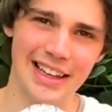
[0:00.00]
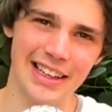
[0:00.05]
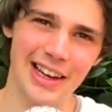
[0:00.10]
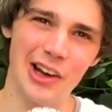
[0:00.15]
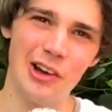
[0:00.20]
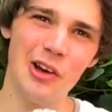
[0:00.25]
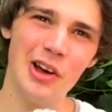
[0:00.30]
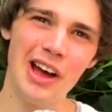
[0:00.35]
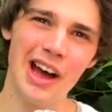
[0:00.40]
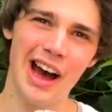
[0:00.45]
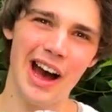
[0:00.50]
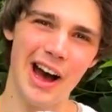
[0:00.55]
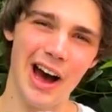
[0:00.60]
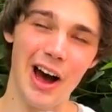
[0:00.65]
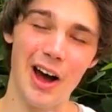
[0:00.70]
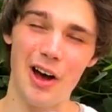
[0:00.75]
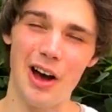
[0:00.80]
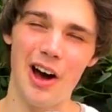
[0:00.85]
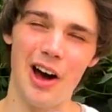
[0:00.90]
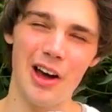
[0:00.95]
You know,
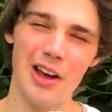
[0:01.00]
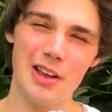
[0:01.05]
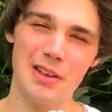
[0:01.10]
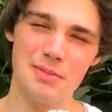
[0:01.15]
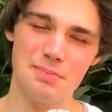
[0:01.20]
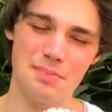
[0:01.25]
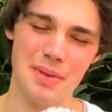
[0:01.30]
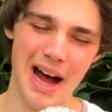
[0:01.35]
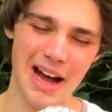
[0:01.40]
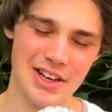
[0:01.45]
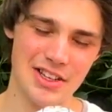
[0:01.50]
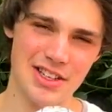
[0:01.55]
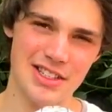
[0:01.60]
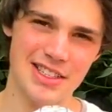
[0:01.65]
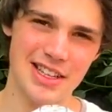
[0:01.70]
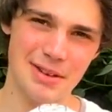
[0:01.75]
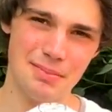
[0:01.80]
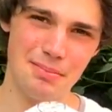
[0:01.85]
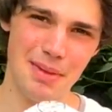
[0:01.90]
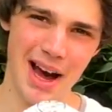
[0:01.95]
I actually
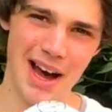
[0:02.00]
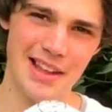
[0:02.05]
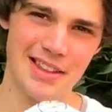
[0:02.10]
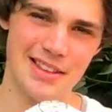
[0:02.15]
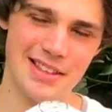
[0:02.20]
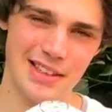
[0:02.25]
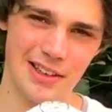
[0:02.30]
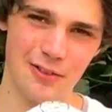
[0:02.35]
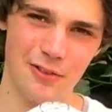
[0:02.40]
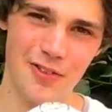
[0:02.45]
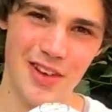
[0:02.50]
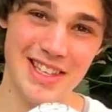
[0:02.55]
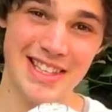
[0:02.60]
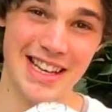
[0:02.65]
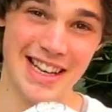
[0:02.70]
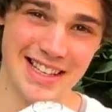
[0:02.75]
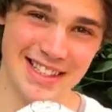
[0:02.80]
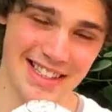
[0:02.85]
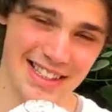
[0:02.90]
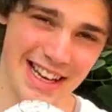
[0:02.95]
did maths and
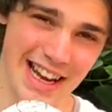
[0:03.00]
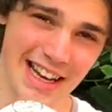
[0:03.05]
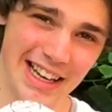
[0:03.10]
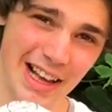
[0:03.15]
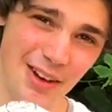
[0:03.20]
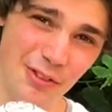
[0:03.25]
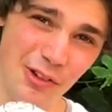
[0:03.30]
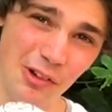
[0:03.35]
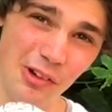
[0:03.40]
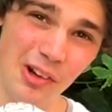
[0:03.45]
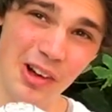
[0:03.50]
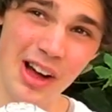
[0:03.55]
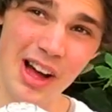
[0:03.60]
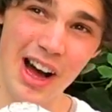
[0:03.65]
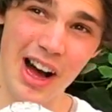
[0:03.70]
physics at A-level,